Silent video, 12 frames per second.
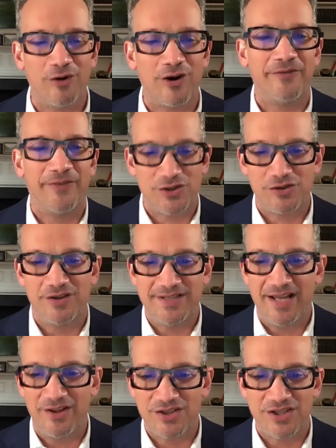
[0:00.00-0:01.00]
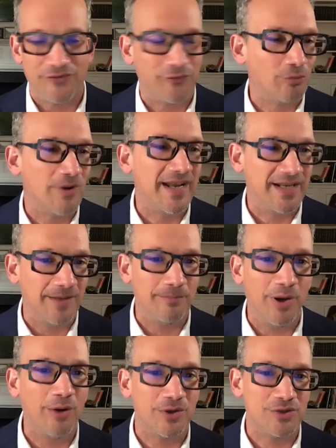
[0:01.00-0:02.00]
artificial intelligence for writing
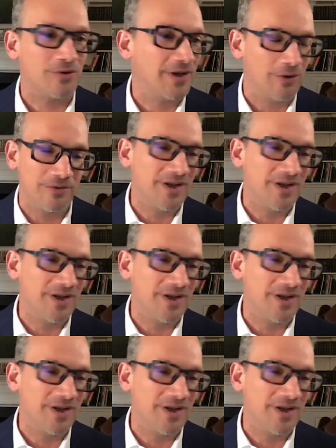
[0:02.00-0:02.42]
poetry or,